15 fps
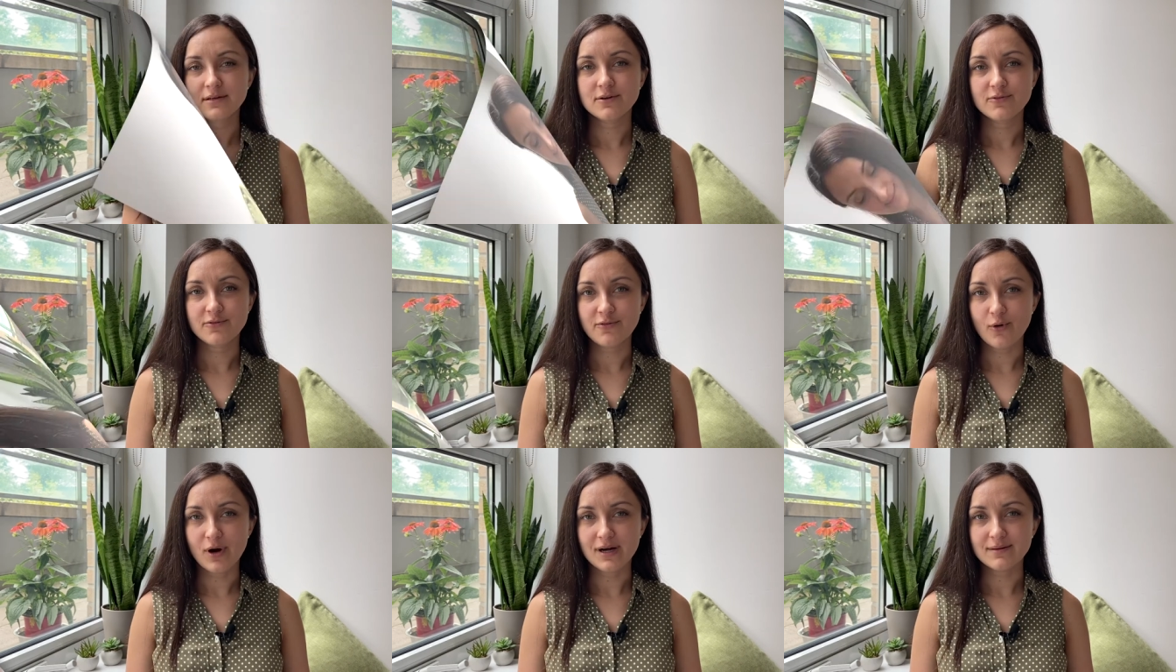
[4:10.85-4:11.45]

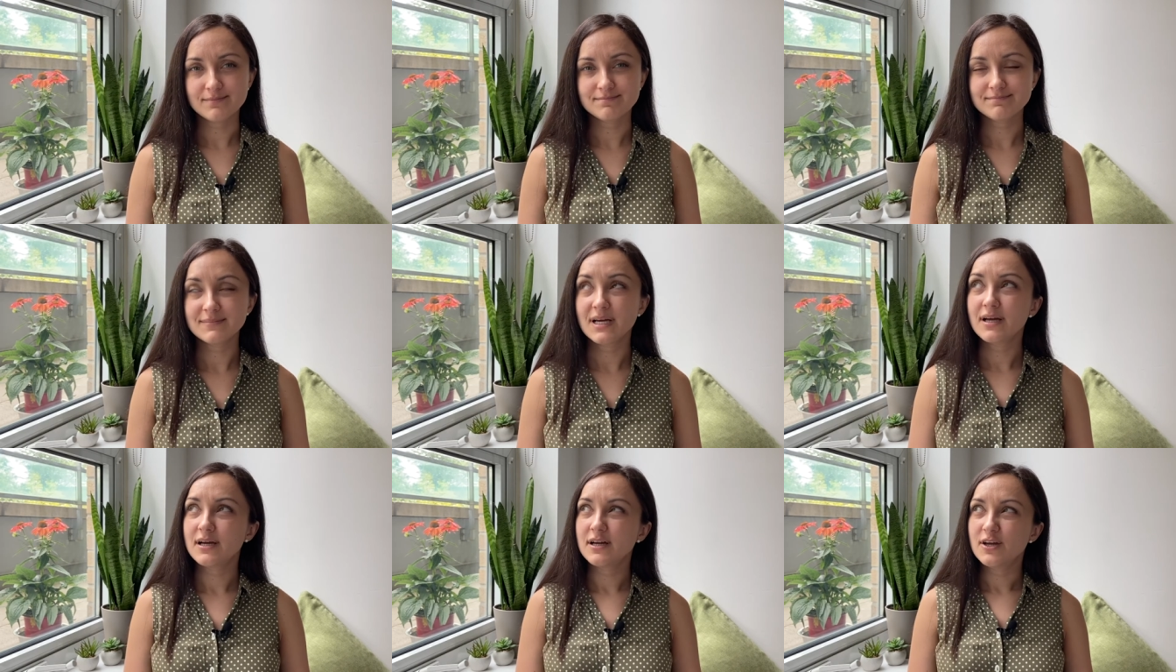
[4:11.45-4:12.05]
Four,
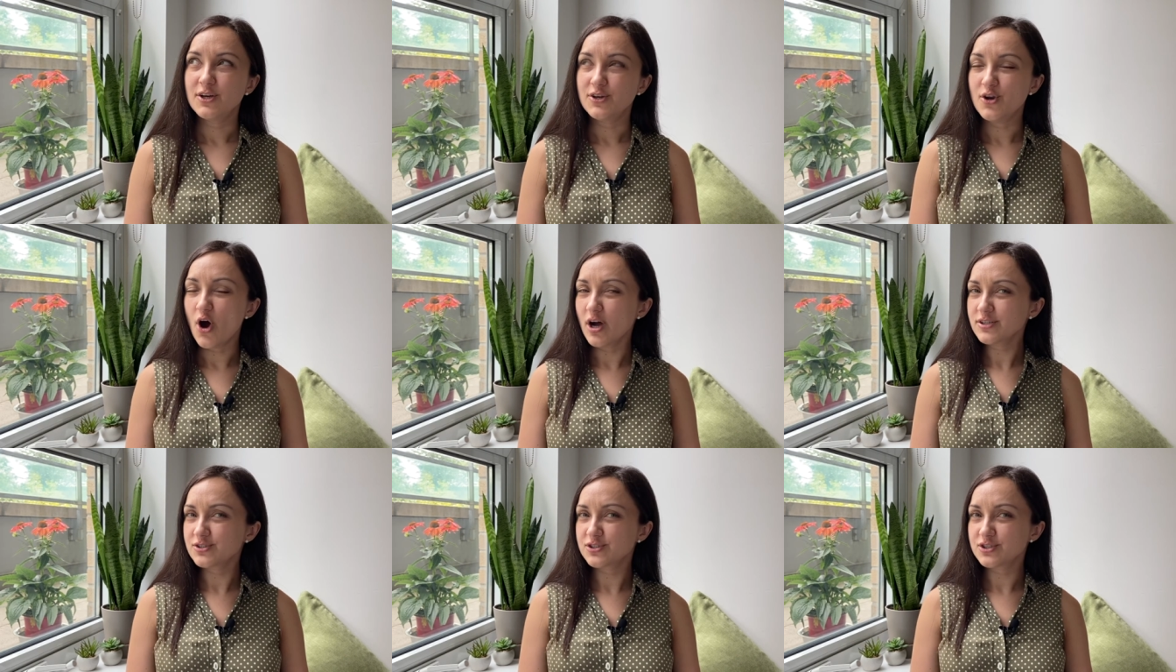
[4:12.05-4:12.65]

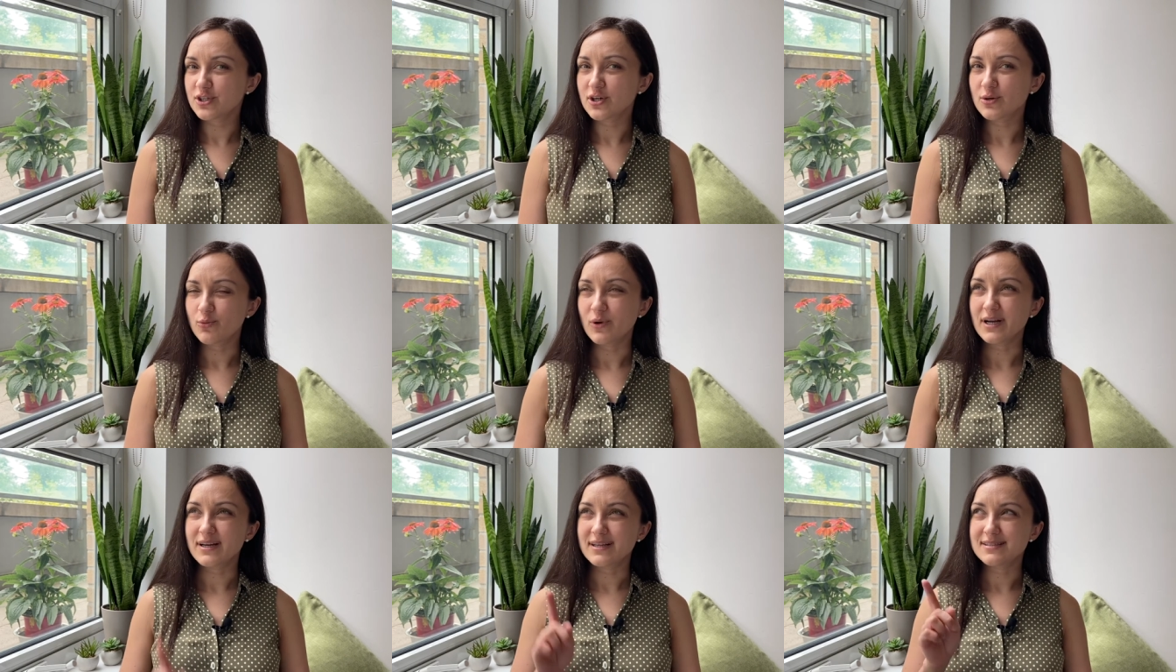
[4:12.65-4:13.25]
not sure
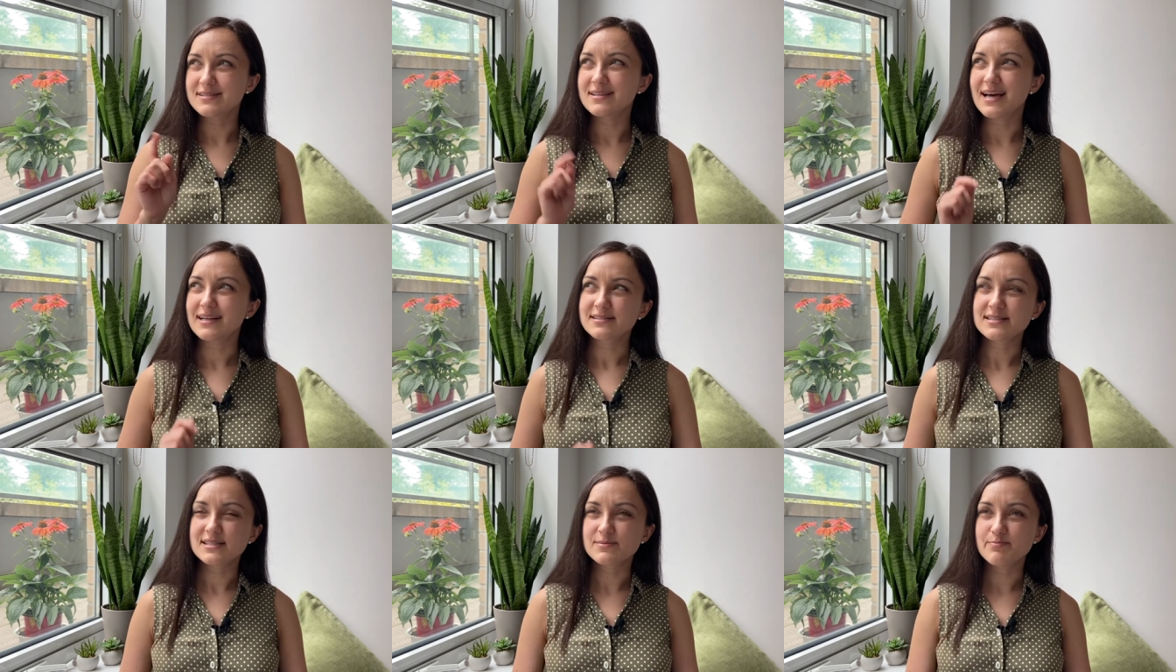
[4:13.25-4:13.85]
what is
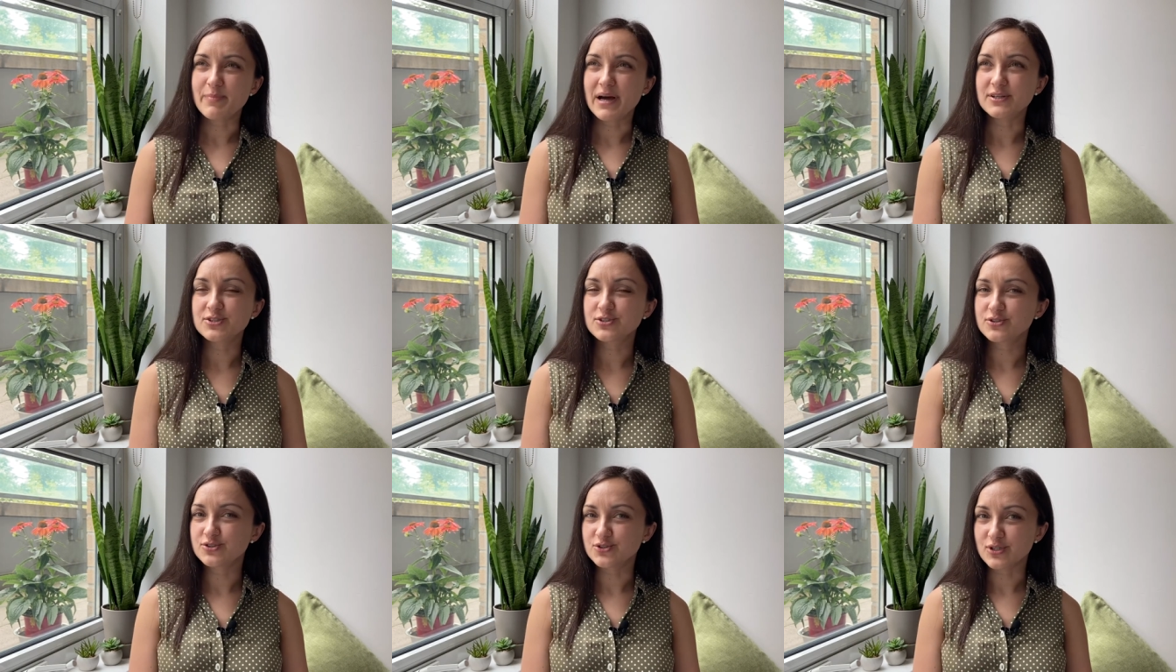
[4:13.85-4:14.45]
that
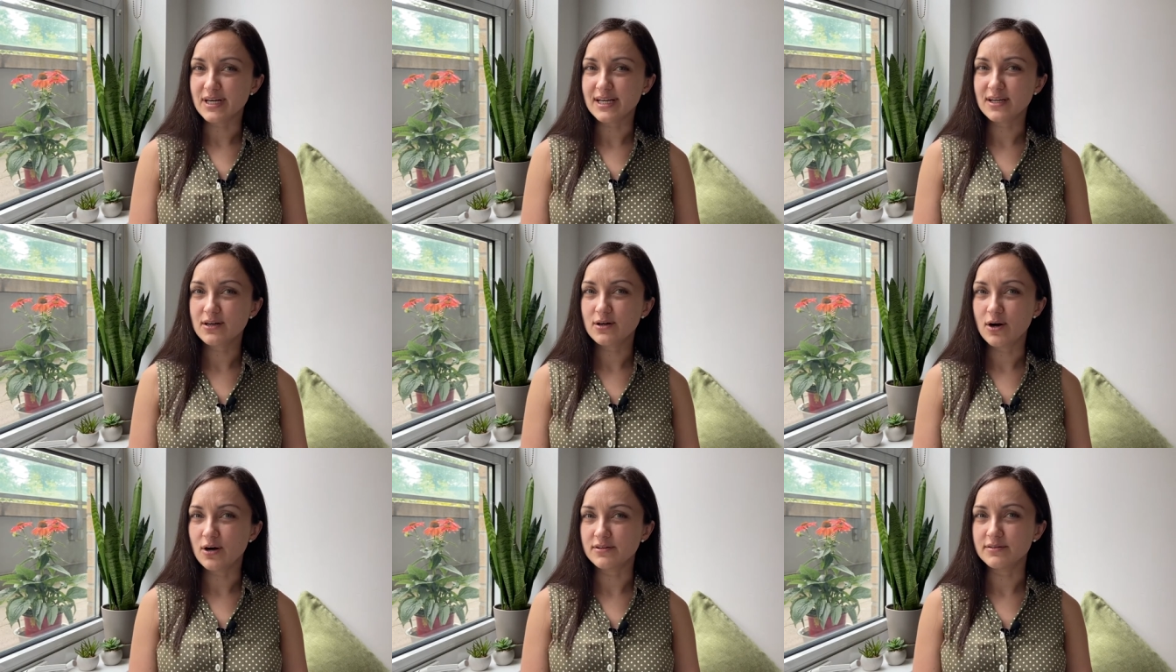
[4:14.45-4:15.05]
special drink
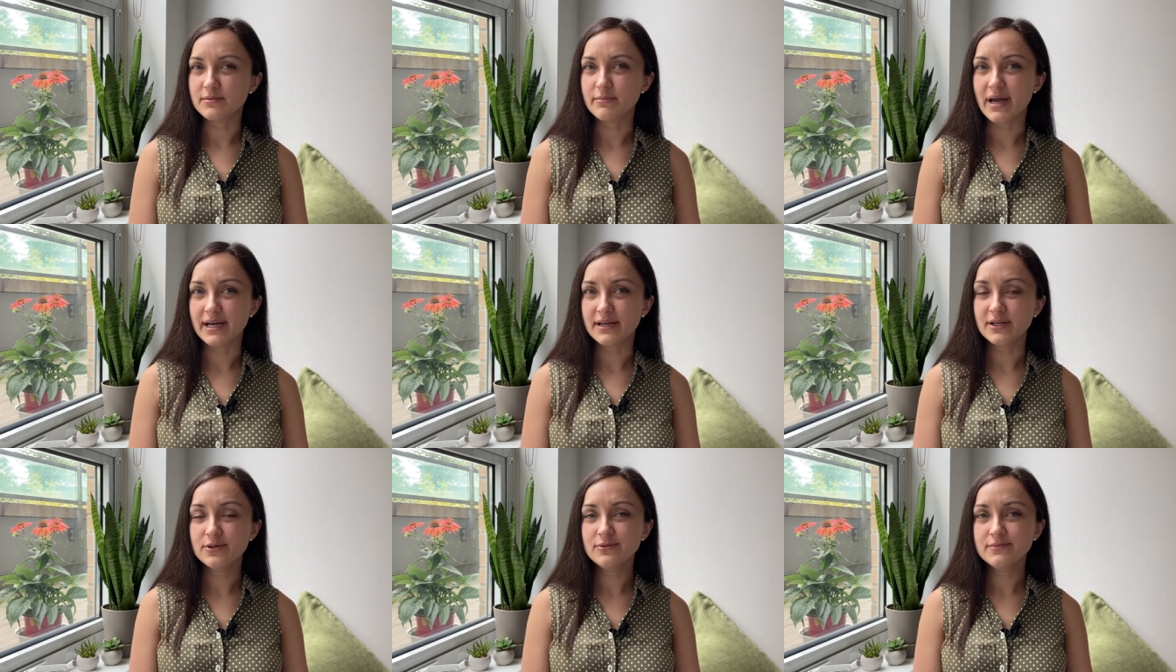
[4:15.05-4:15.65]
on the
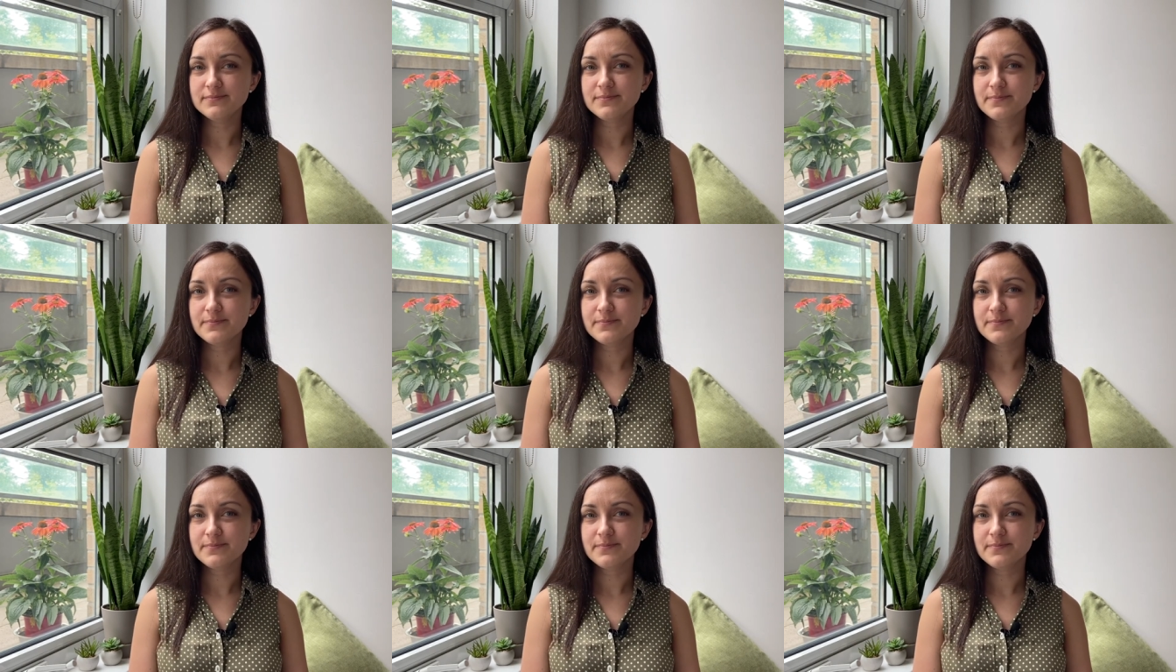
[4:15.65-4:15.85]
menu?